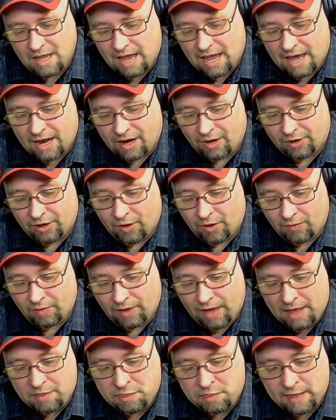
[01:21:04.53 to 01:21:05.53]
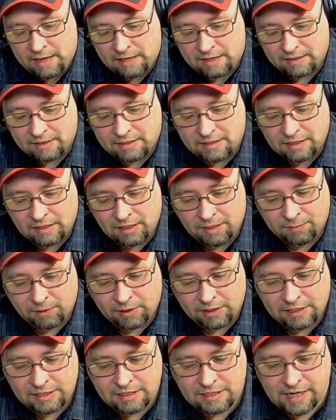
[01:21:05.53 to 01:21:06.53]
I don't know. I think
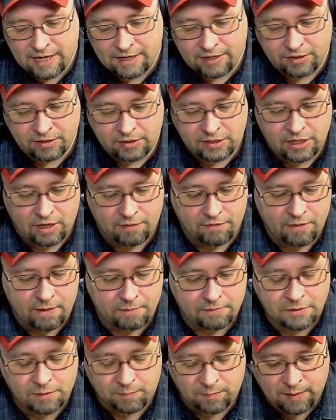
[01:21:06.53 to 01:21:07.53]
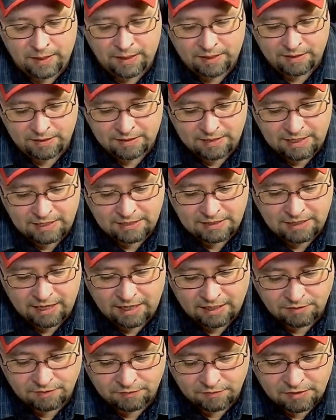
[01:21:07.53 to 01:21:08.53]
deliberately setting yourself up to be the test
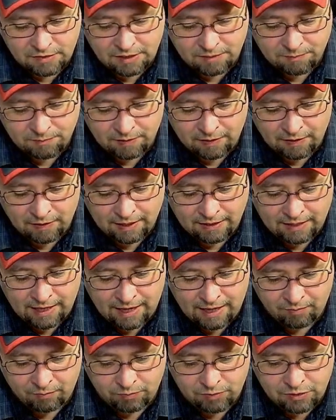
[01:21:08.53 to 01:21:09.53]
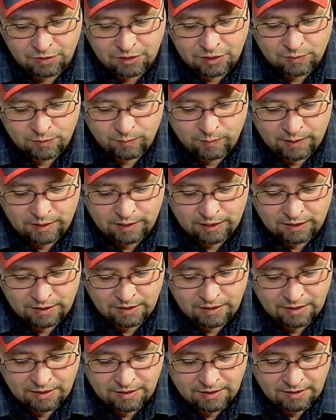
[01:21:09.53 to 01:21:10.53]
case for something like that would just be,
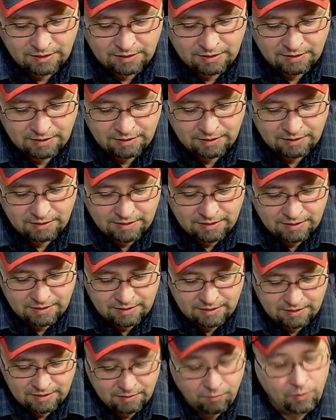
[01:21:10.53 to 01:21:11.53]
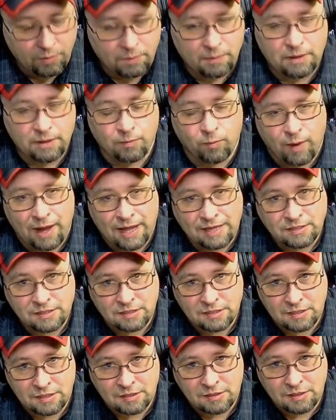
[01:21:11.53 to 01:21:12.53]
it wouldn't be the
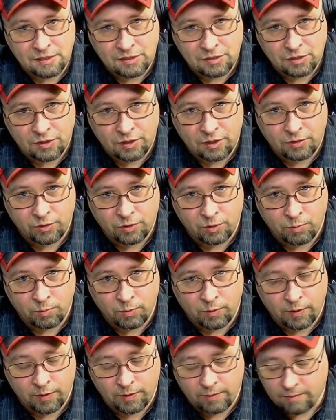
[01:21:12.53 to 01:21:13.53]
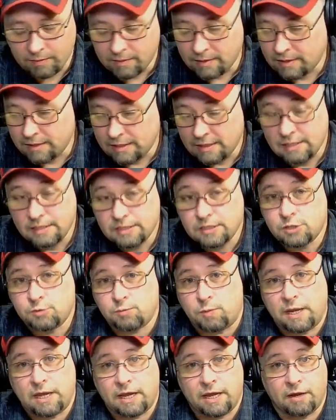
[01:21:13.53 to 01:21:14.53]
wisest decision on your part.
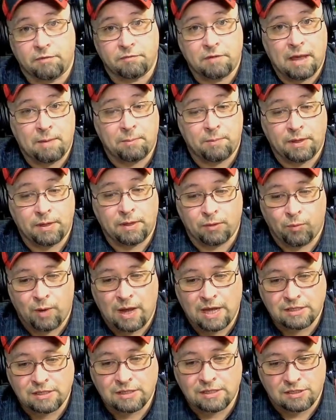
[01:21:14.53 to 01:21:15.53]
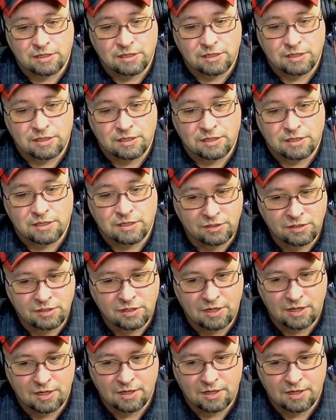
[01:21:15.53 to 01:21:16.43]
Speaking of not being the wisest decisions.